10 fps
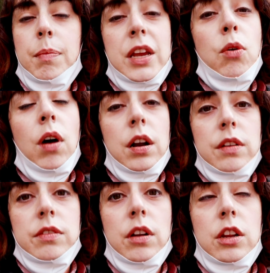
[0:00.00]
but you
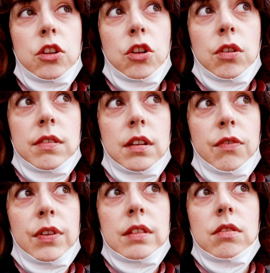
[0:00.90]
are starting to notice a
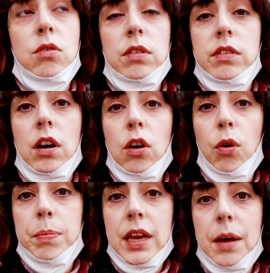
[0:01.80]
difference. Stores are
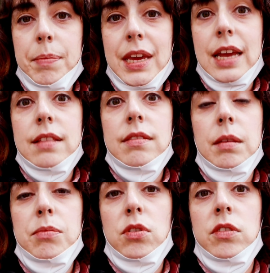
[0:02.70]
opening up again.
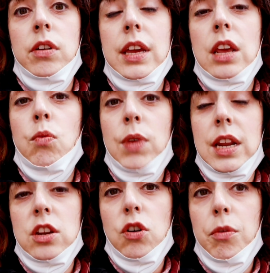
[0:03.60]
Some stores are getting
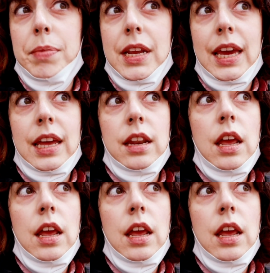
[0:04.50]
ready to open again.